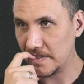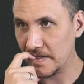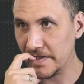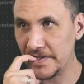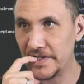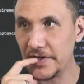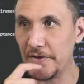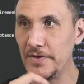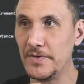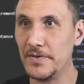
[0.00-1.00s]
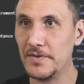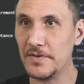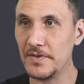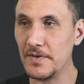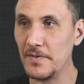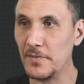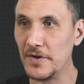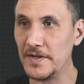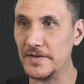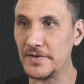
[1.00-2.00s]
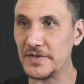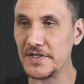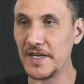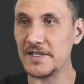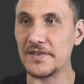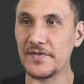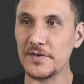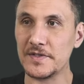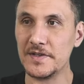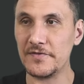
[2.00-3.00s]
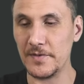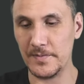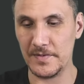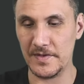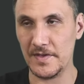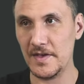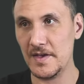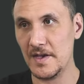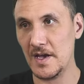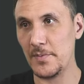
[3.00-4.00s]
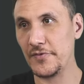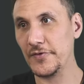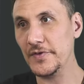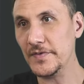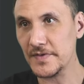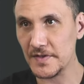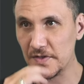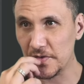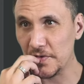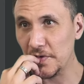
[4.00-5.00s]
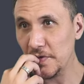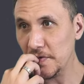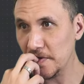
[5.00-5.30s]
So what I need to do is change the filter from approved to new.